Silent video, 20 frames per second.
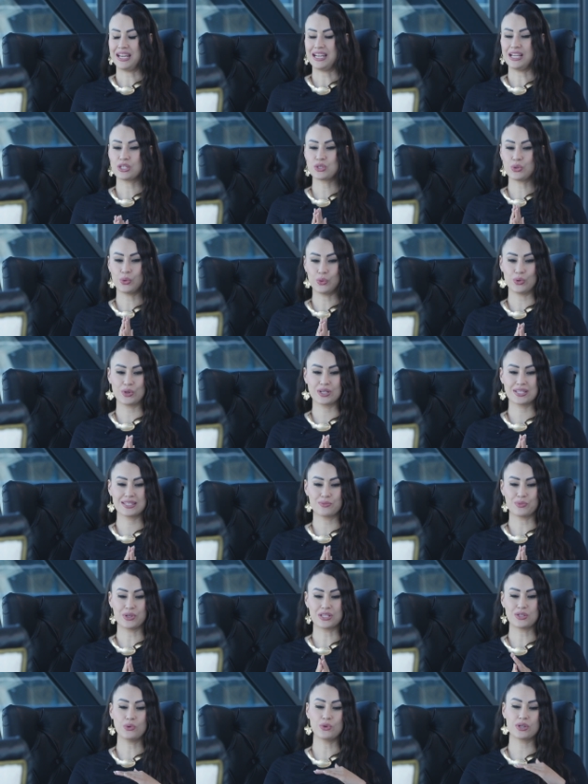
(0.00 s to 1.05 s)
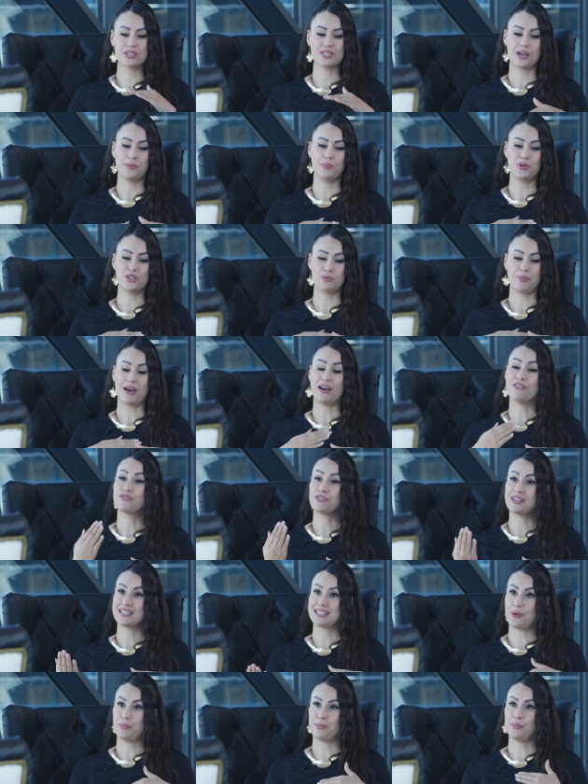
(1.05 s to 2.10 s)
And it talks, we talk so much about, for
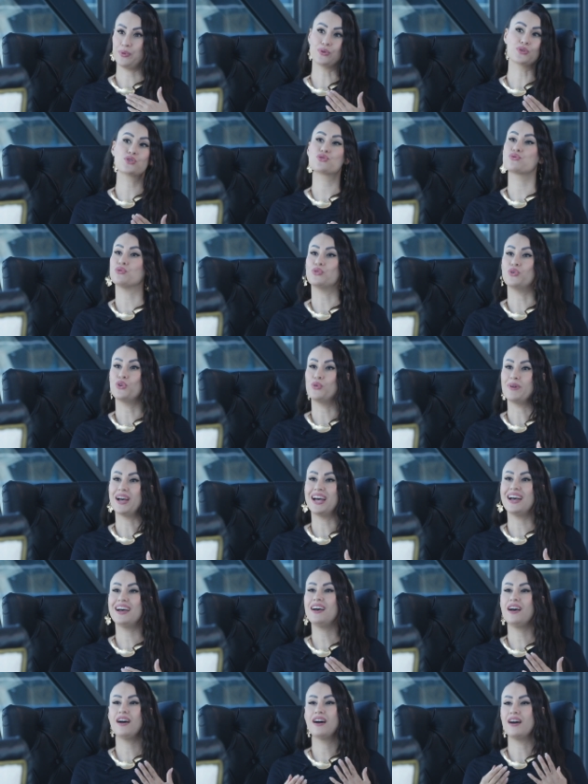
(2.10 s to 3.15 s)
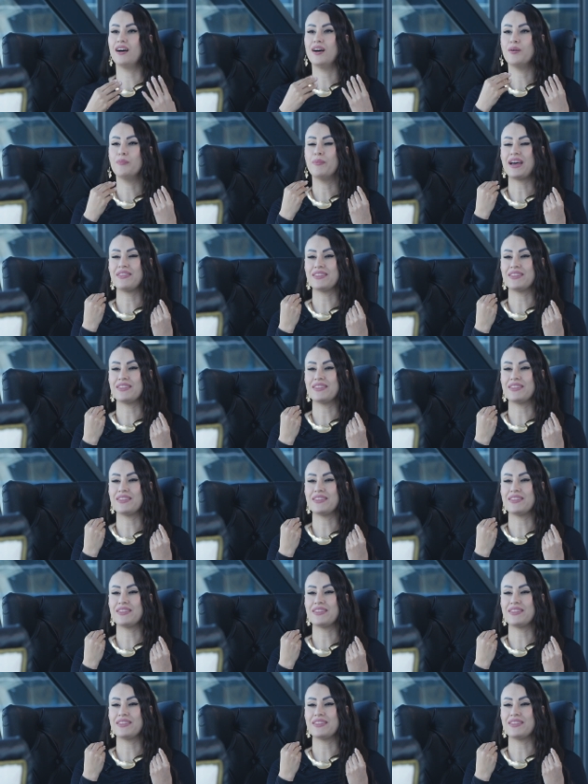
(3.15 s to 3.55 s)
example, trauma um, yeah.